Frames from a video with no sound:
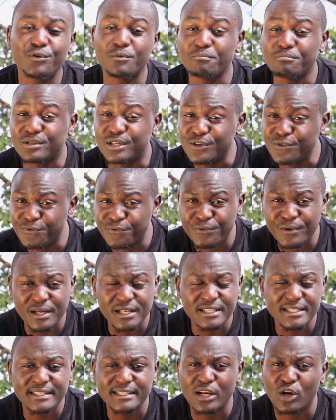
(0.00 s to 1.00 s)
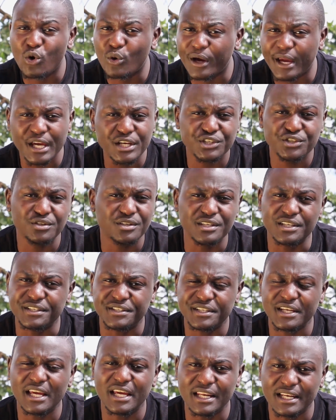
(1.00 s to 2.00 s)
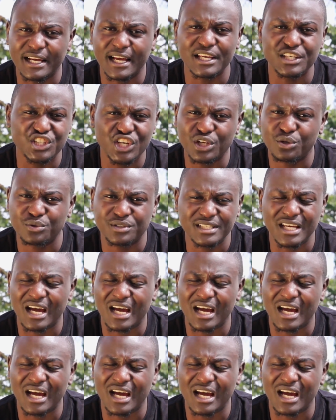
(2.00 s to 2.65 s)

from different locations in Kajiado